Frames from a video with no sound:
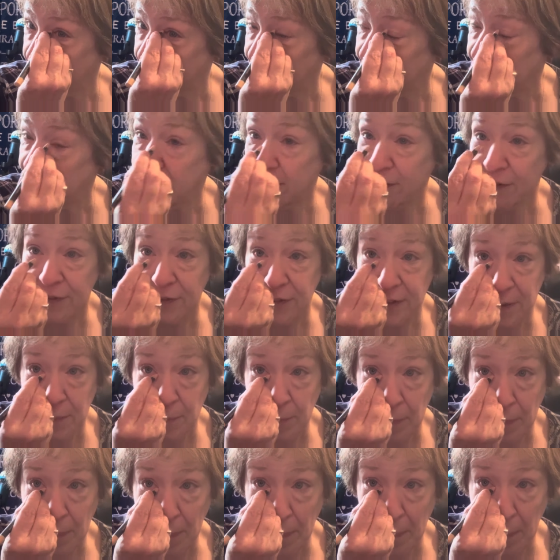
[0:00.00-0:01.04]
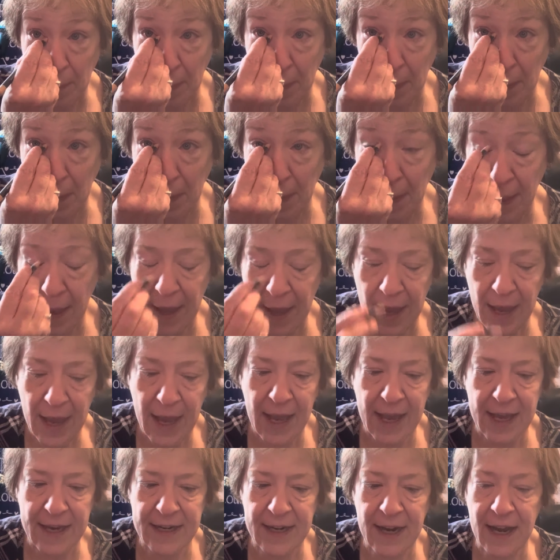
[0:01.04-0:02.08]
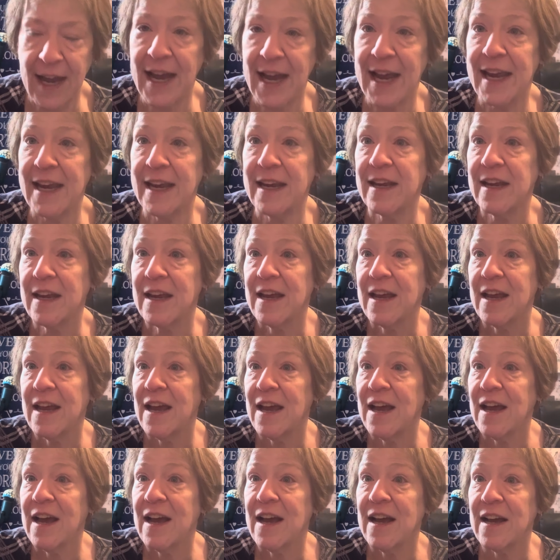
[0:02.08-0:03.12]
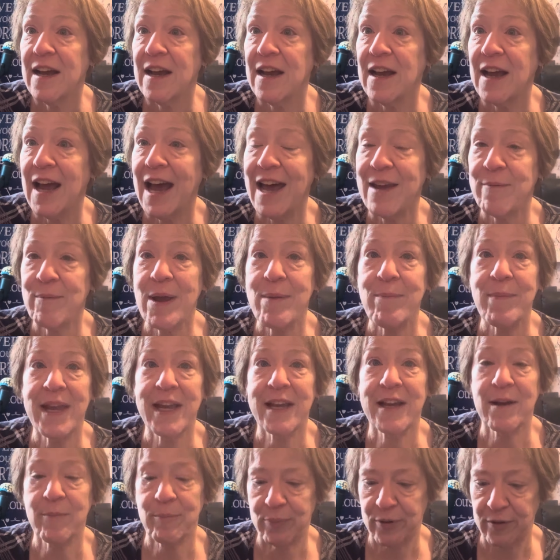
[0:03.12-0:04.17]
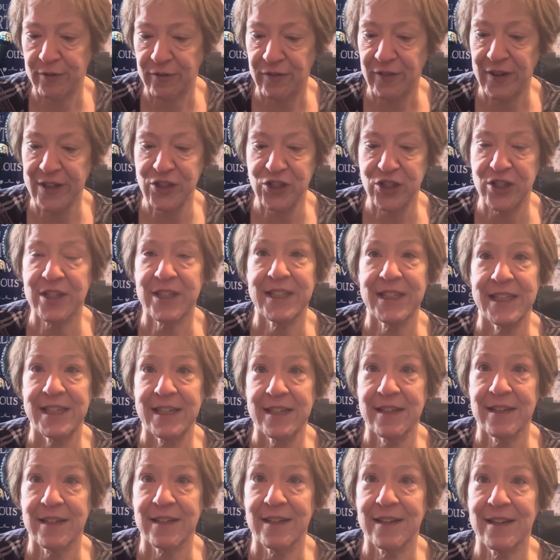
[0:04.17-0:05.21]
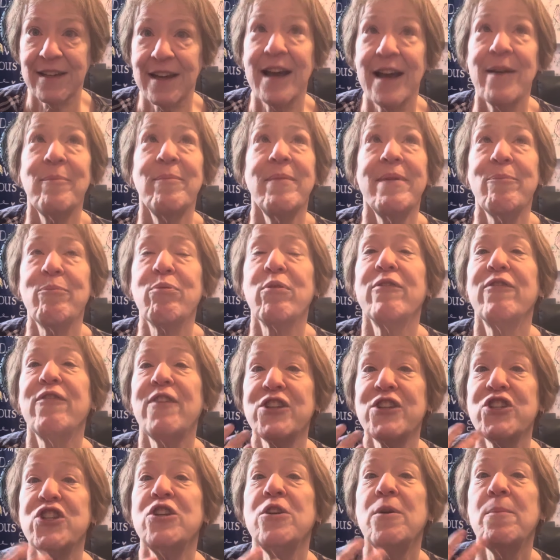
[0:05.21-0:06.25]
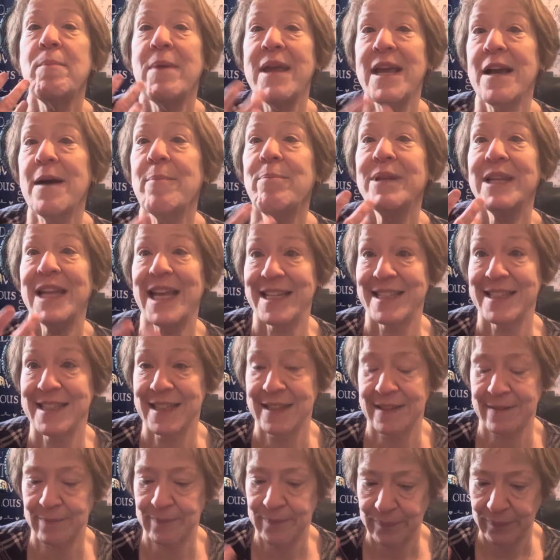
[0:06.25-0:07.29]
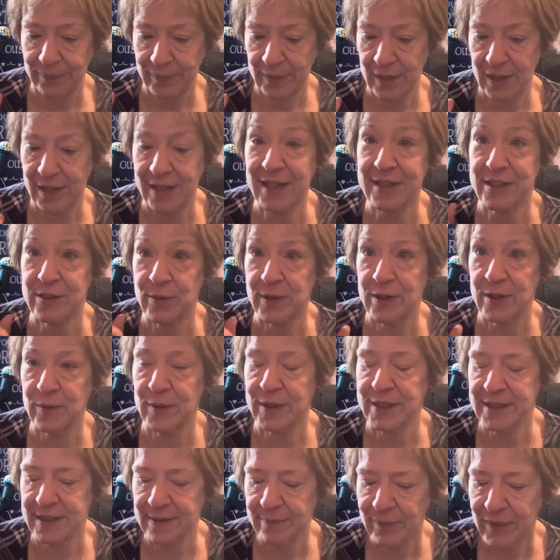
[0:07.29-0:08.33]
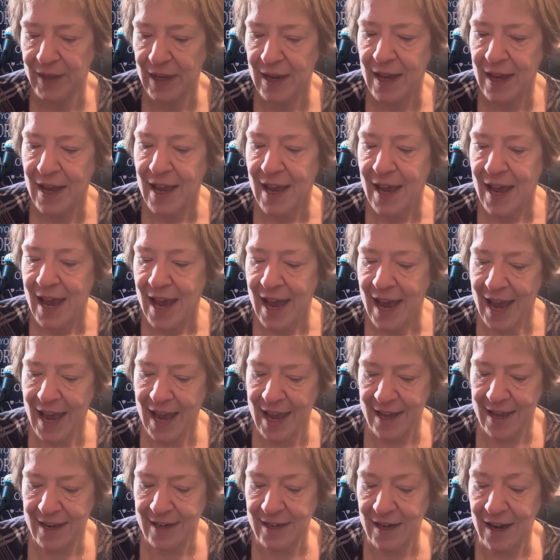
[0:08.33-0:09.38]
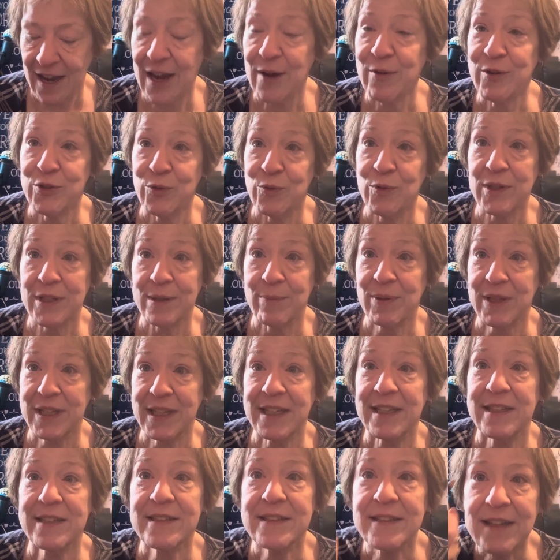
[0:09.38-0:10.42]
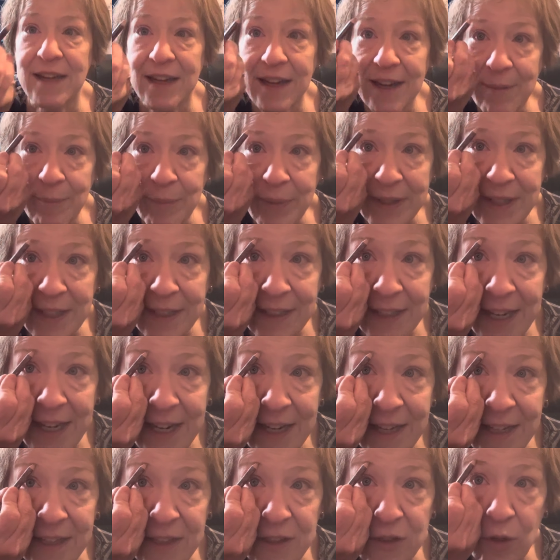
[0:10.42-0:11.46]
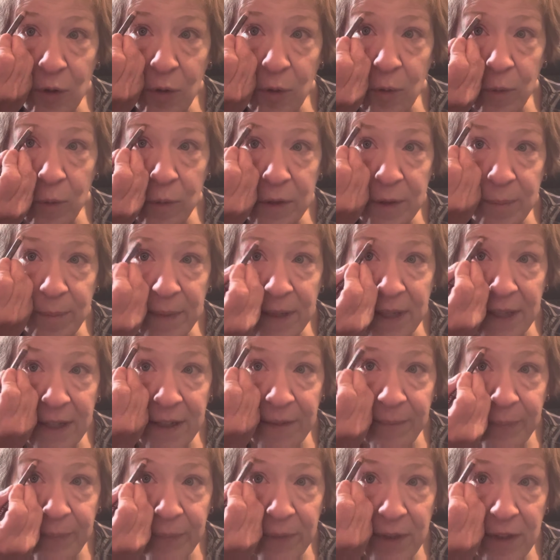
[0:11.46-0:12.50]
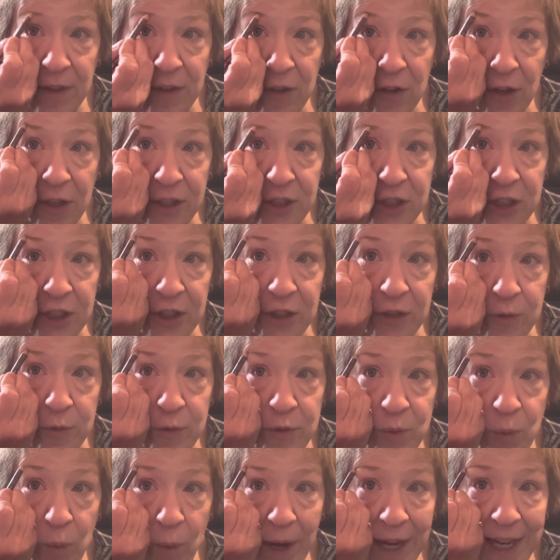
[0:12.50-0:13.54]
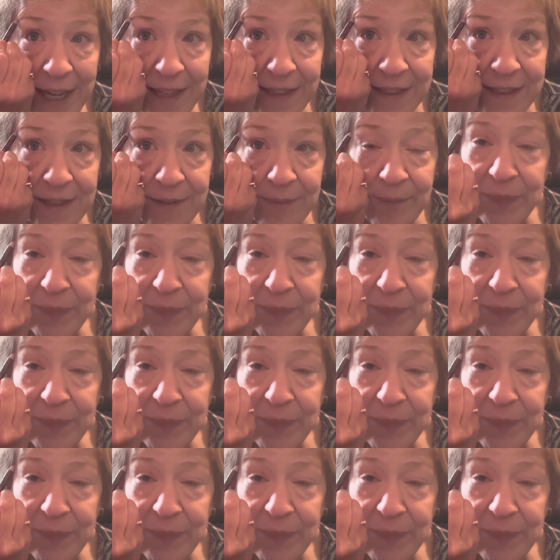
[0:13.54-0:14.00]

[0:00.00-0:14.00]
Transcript: a gift and I had my makeup professionally, a professional makeup lesson. That's what it was. And I was really pleased. but the lady told me not to use white,